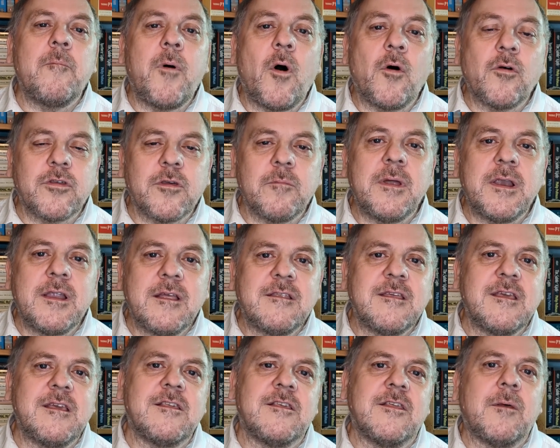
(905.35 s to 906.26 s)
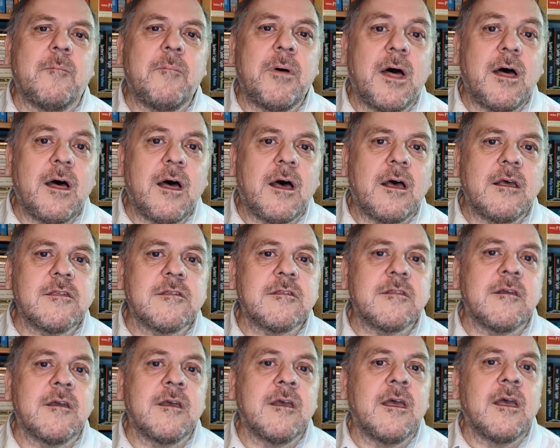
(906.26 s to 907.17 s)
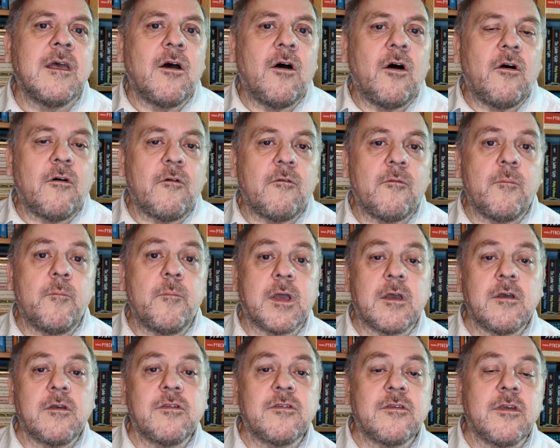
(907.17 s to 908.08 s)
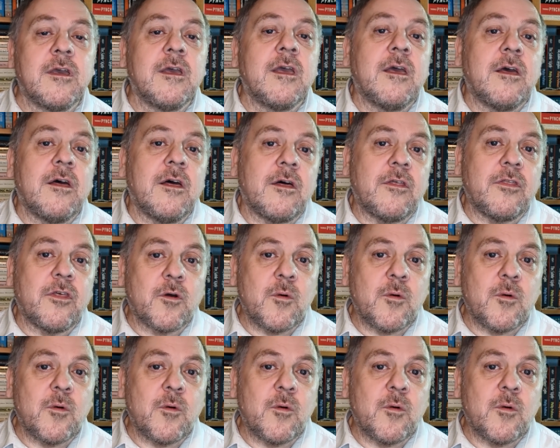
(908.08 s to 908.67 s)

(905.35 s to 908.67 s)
possibilities in the past of because uh,